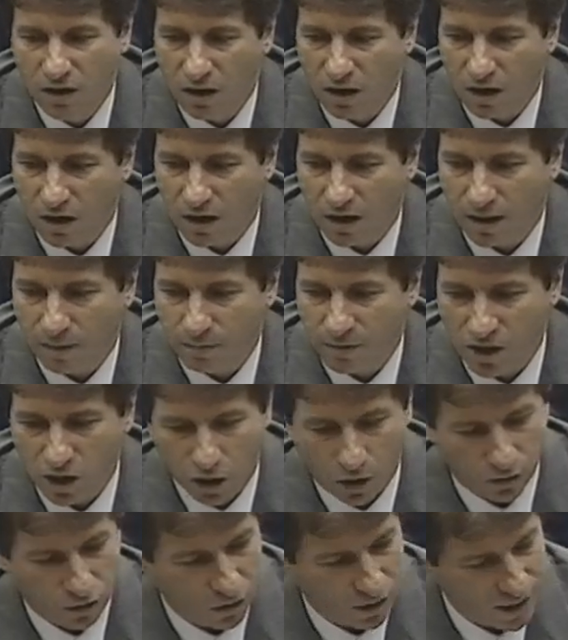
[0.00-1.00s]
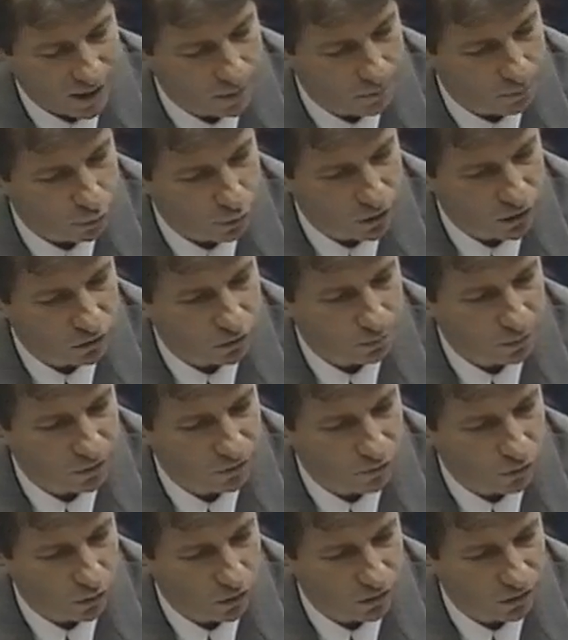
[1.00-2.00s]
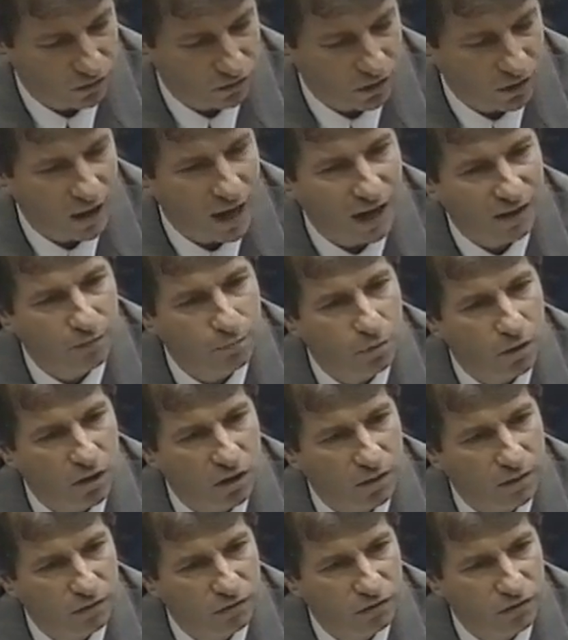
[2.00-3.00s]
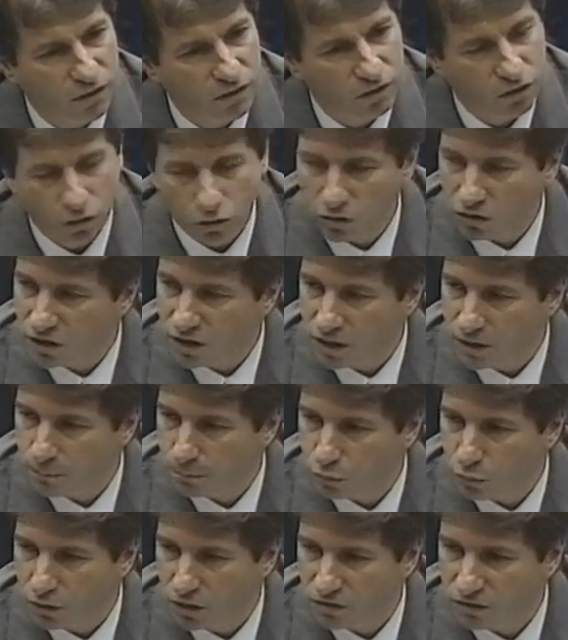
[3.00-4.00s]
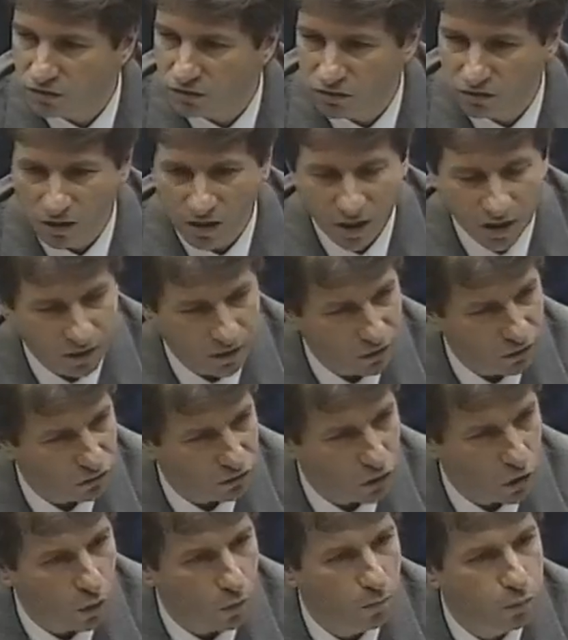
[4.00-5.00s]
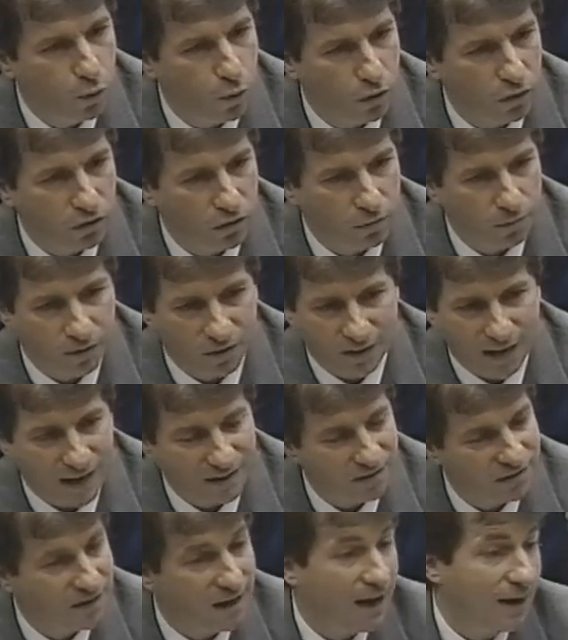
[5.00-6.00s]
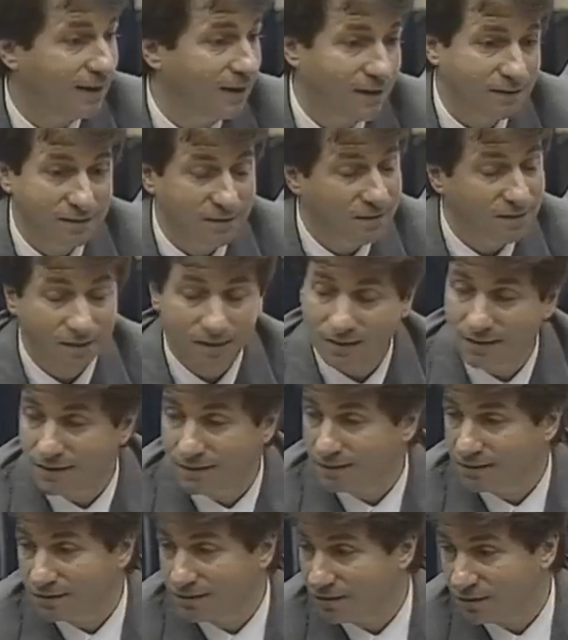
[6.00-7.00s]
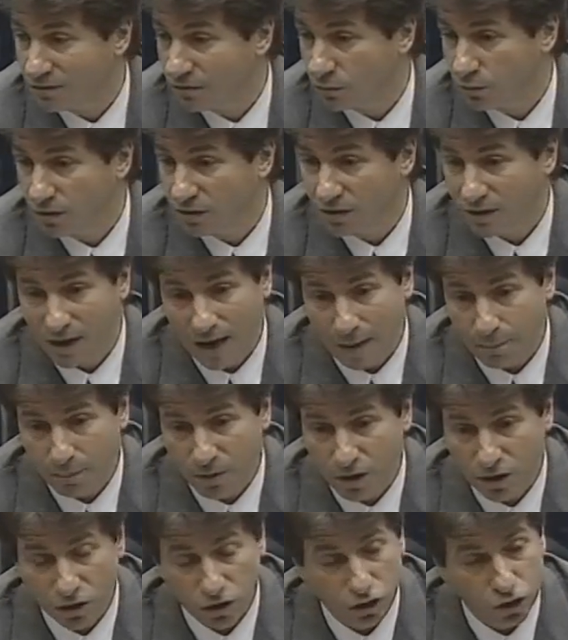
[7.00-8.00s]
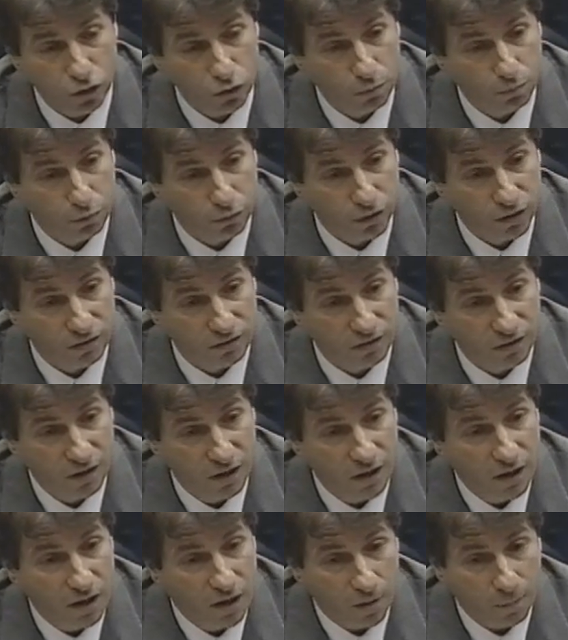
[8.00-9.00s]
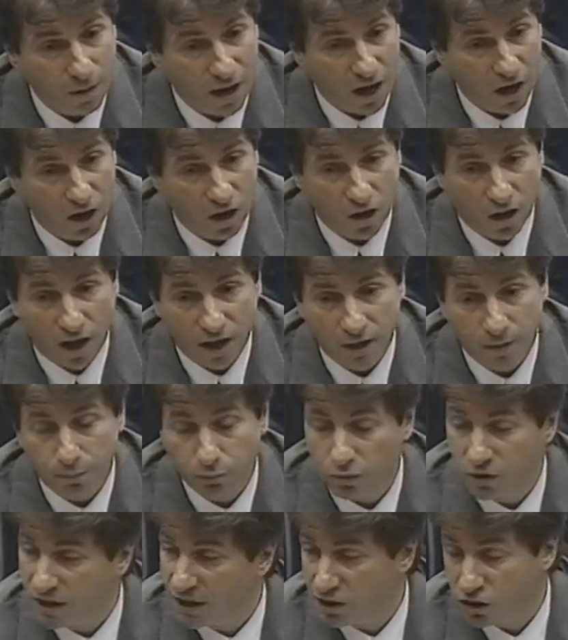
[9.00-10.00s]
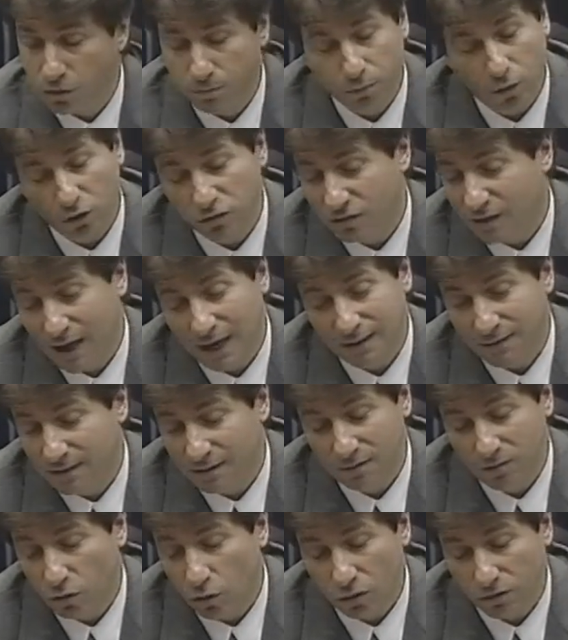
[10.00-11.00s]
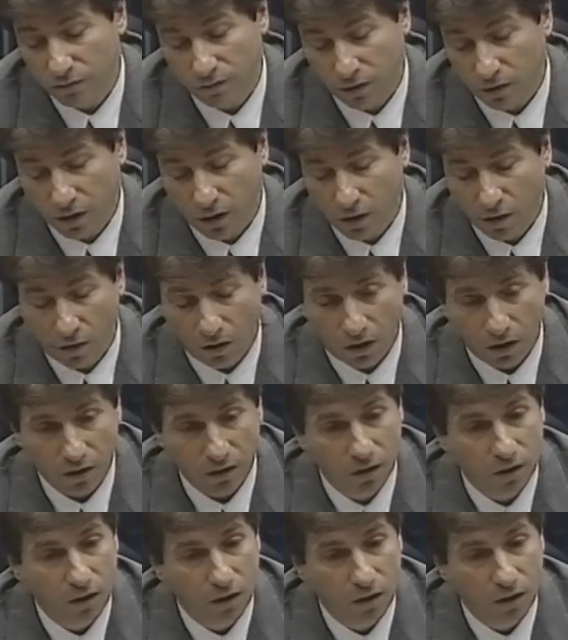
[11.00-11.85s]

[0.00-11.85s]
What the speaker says: there are imprints before there's a lot of blood on the scene, the early imprints. There's no border, but that's not necessarily inconsistent with it not being a shoe print. Parallel line imprint, Agent Bodziak didn't look very hard